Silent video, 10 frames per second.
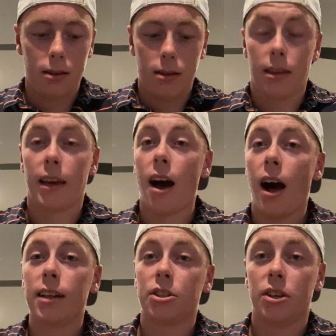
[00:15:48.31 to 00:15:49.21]
the
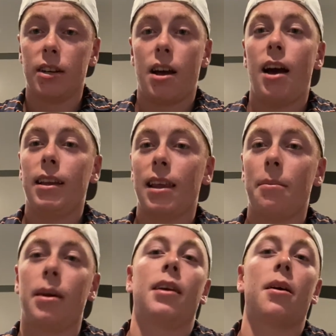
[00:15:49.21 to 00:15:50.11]
gods could not let
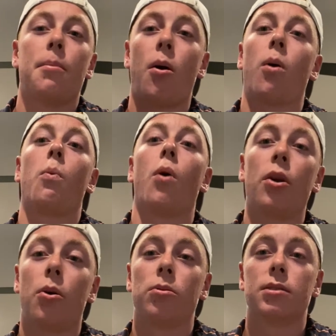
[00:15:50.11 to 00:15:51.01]
me par 1
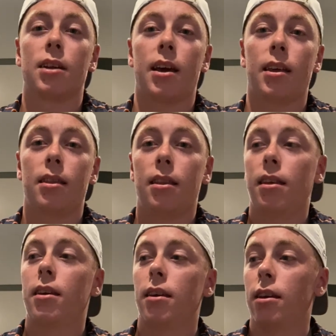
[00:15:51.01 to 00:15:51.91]
hole today.
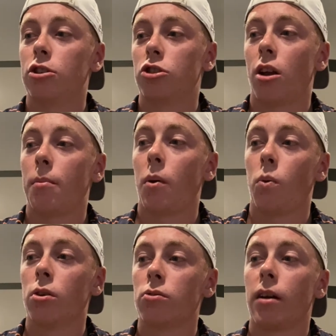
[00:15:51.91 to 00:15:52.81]
Shot my
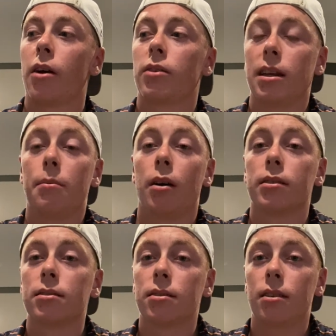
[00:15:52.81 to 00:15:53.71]
worst round in
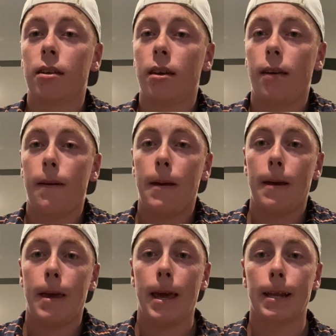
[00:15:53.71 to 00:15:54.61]
months.
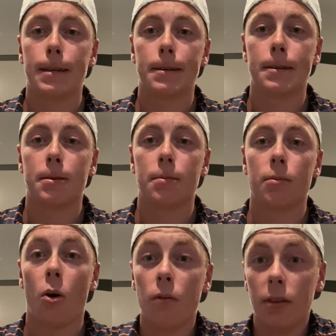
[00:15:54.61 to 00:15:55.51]
And
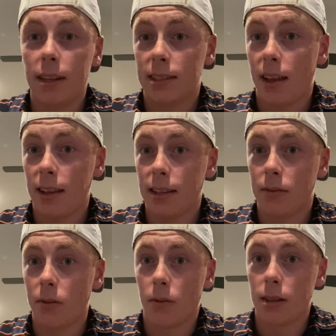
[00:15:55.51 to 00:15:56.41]
hopefully it's not like this
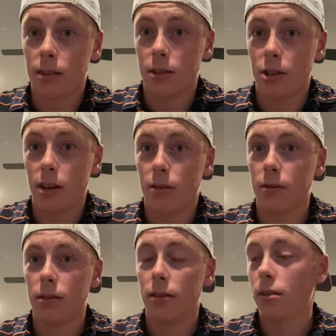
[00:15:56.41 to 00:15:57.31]
for the rest of the channel.
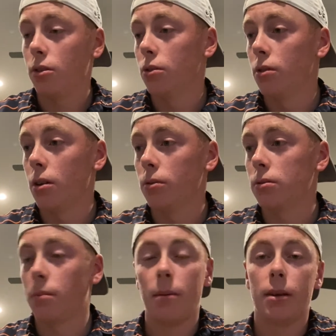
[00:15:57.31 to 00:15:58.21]
Who knows?
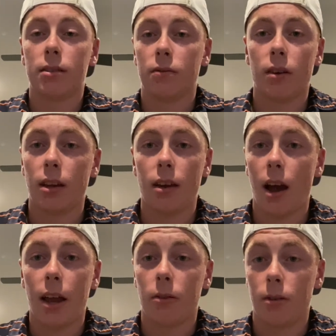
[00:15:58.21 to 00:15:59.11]
Maybe it's funny.
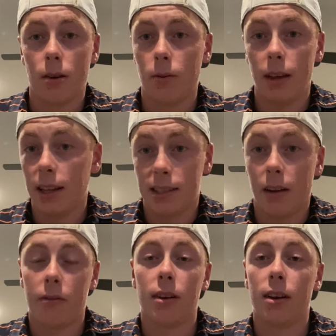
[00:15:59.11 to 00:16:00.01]
I don't know. It's
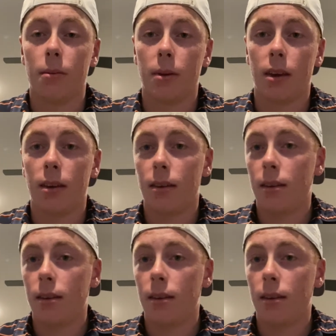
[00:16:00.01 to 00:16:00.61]
not funny to me.